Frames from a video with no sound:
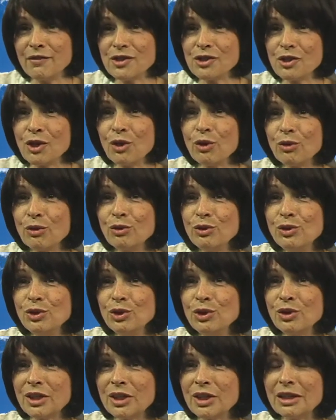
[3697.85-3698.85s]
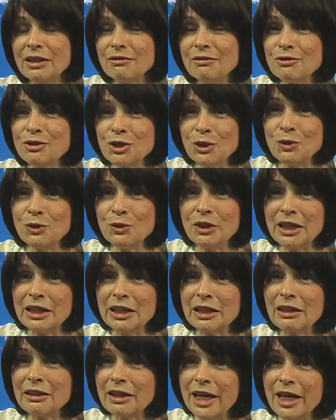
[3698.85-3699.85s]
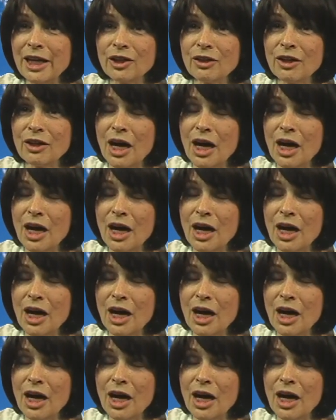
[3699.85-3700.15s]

so you can tune in later.